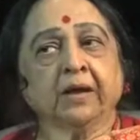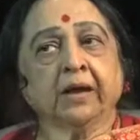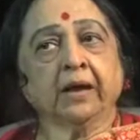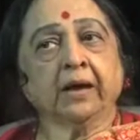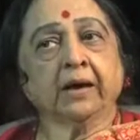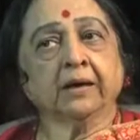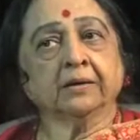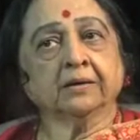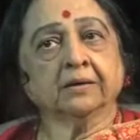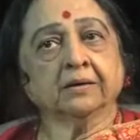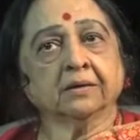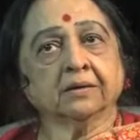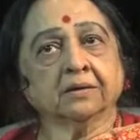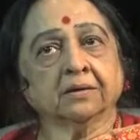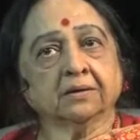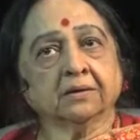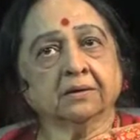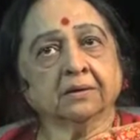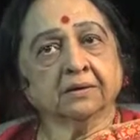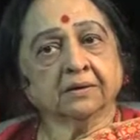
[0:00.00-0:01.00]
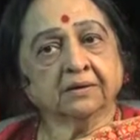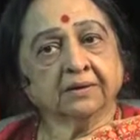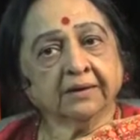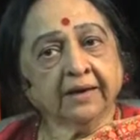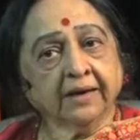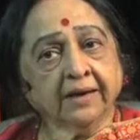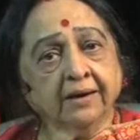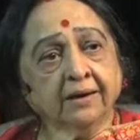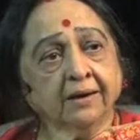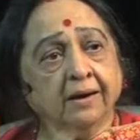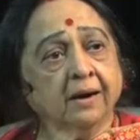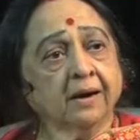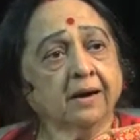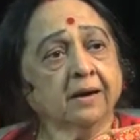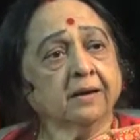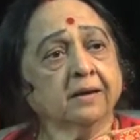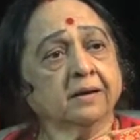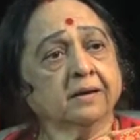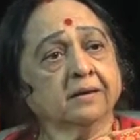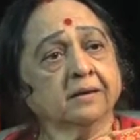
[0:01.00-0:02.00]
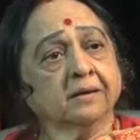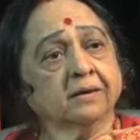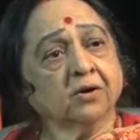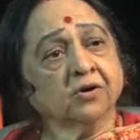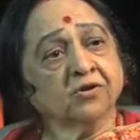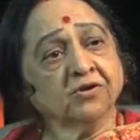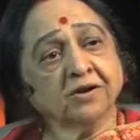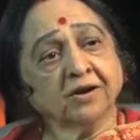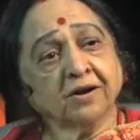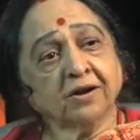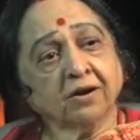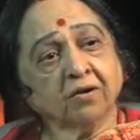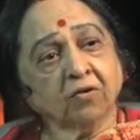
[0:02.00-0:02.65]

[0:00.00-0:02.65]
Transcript: And then I got an